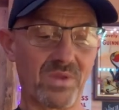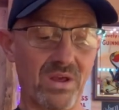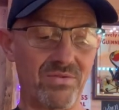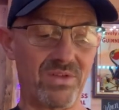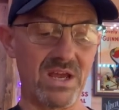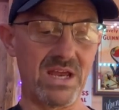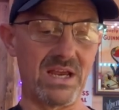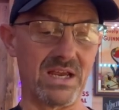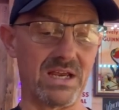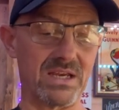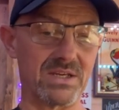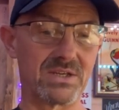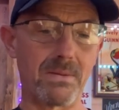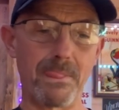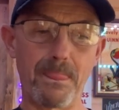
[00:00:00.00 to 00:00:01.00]

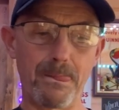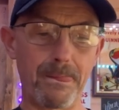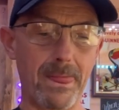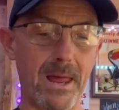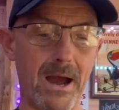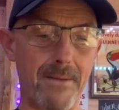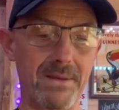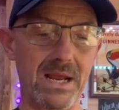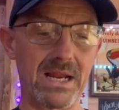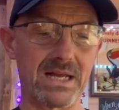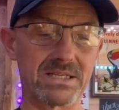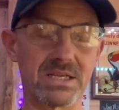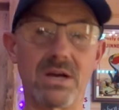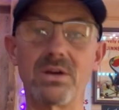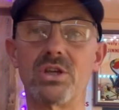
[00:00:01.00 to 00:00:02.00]
These, I mean, I
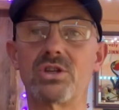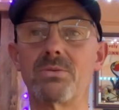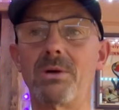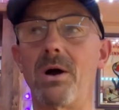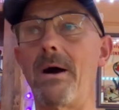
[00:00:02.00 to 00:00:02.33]
tell you something,